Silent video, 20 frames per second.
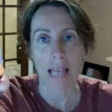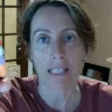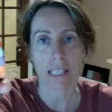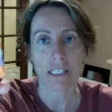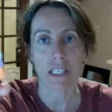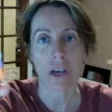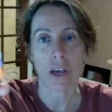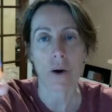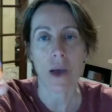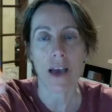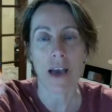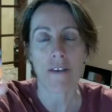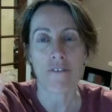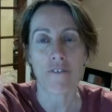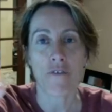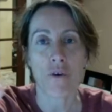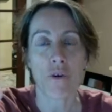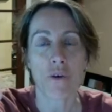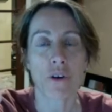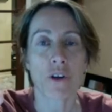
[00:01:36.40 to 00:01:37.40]
so at
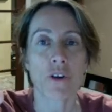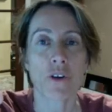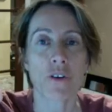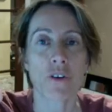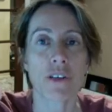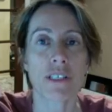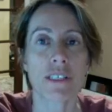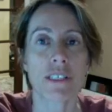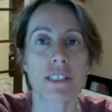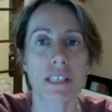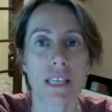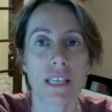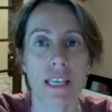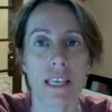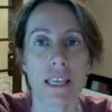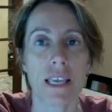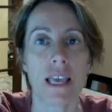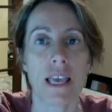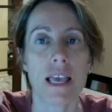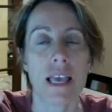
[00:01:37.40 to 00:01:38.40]
4 degrees
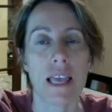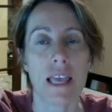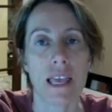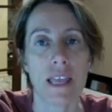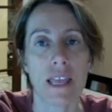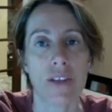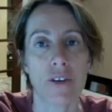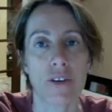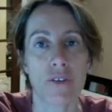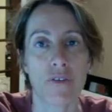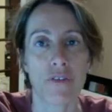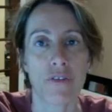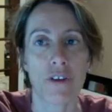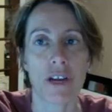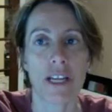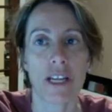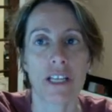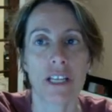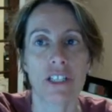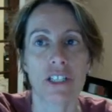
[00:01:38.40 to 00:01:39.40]
C in your
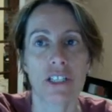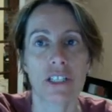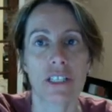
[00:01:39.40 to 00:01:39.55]
fridge,